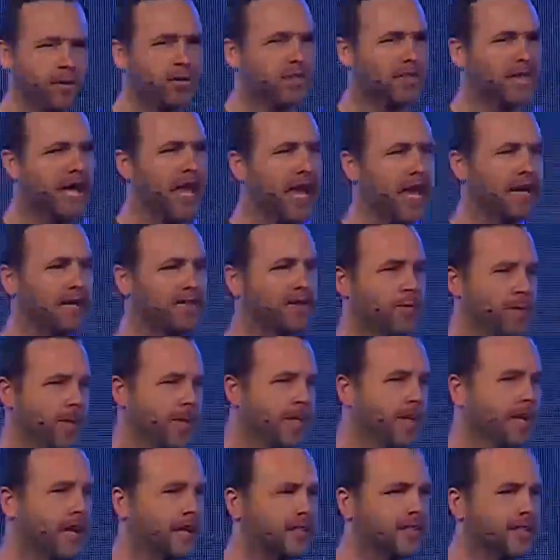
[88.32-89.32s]
was attacked from a
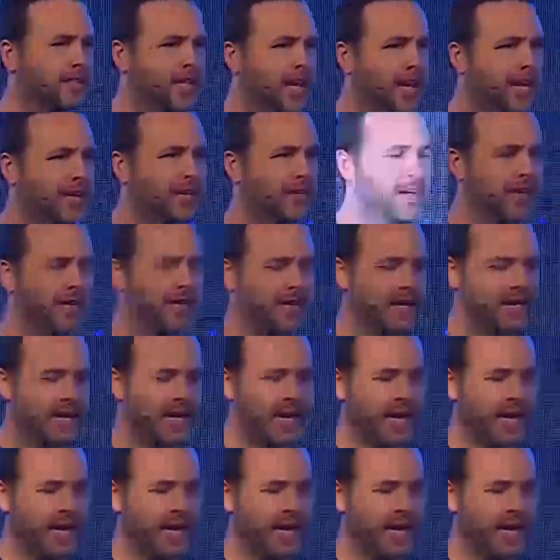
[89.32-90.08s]
DDoS attack, right?